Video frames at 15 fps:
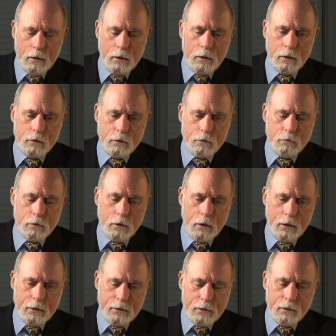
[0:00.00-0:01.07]
And so the
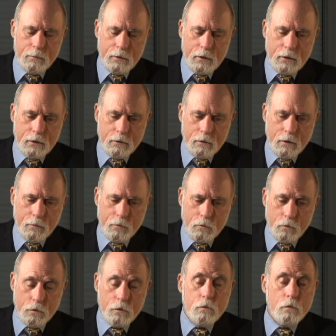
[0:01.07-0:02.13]
idea behind ARPA
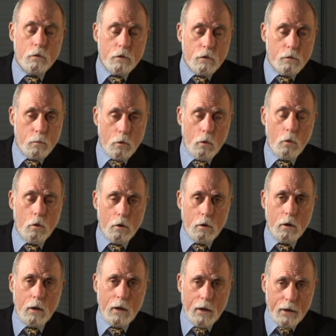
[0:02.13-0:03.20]
was to
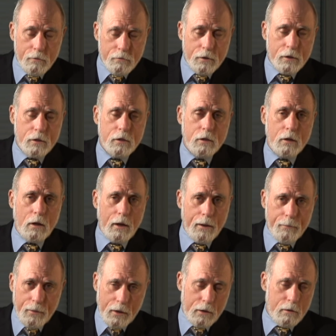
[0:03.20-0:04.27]
explore high-risk,
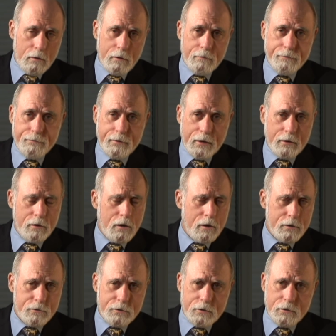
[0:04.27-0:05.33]
high-payoff
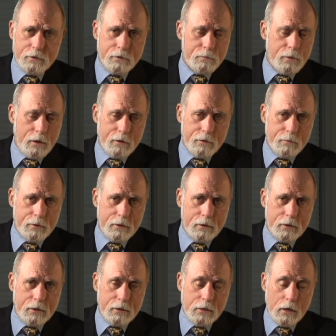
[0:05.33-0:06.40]
technologies and
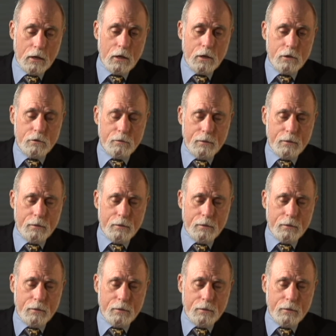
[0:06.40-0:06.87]
possibilities to